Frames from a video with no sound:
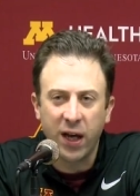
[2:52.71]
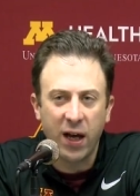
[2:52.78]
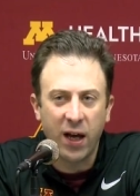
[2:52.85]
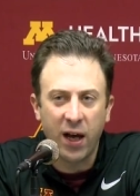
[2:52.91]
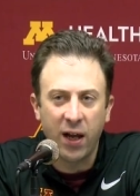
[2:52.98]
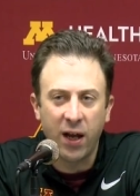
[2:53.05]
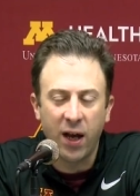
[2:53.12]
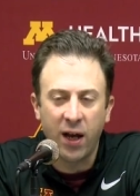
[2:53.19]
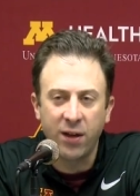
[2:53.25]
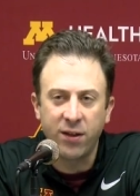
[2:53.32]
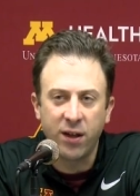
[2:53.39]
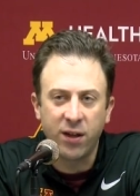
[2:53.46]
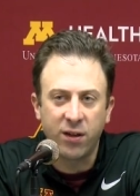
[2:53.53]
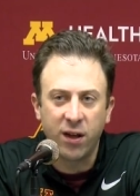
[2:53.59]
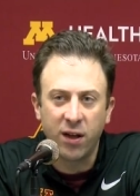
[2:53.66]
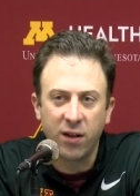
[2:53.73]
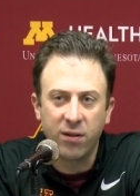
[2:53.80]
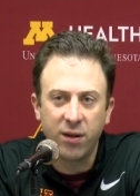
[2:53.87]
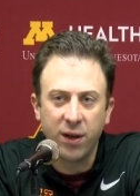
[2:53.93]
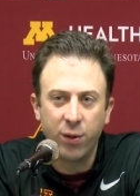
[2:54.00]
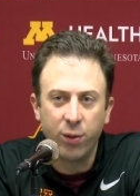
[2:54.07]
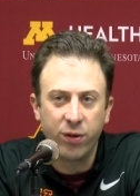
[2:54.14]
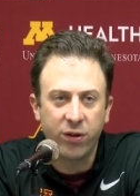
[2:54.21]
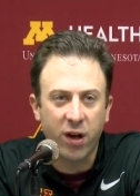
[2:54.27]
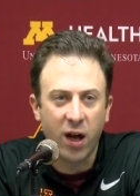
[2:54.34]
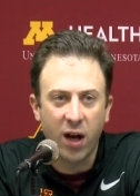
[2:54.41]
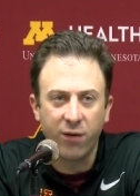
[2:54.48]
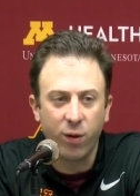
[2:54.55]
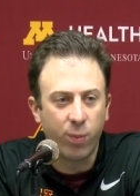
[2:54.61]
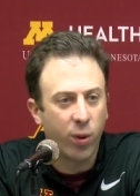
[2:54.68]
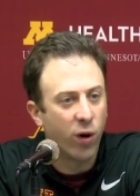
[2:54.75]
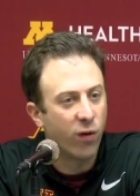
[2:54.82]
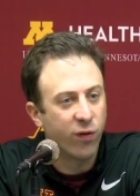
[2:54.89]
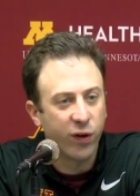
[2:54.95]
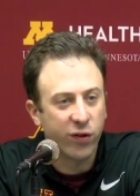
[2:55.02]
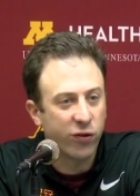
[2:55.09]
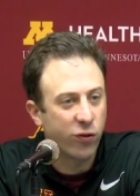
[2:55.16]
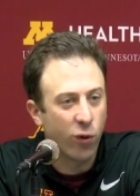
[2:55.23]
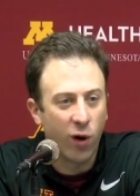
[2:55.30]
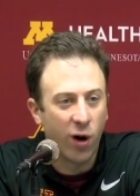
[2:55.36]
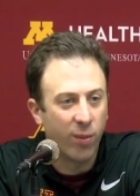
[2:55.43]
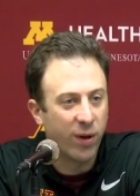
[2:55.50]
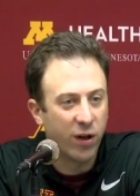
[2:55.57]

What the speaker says: I think that it was kind of a perfect storm,